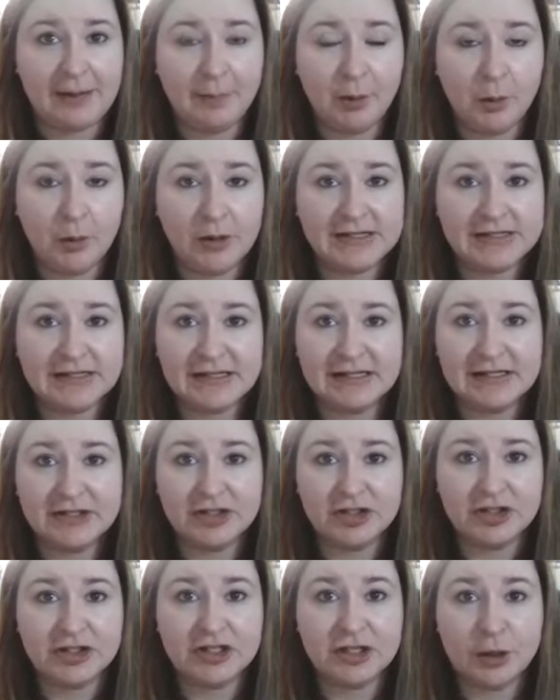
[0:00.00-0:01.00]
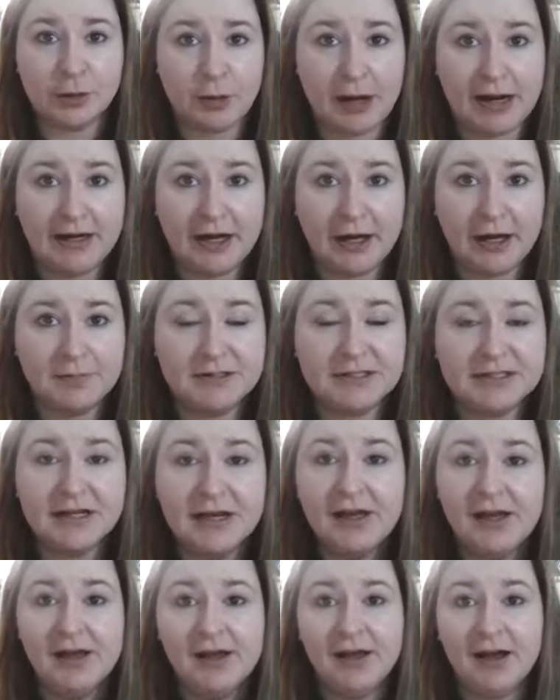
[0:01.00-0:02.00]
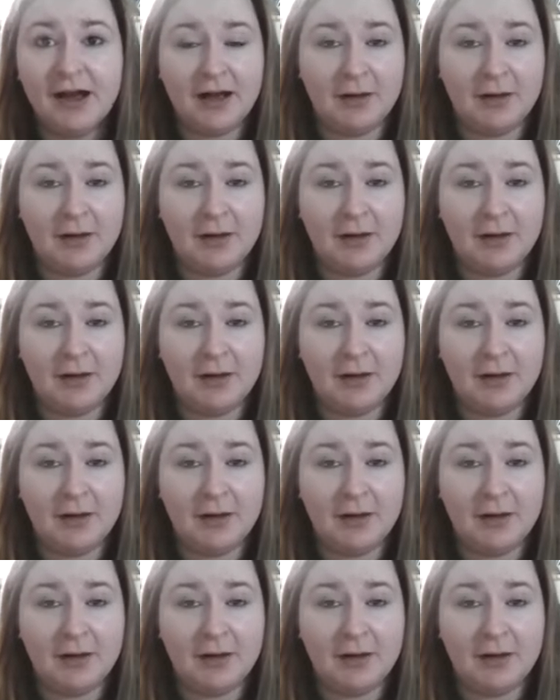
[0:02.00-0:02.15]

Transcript: At that point, it is just ThredUp's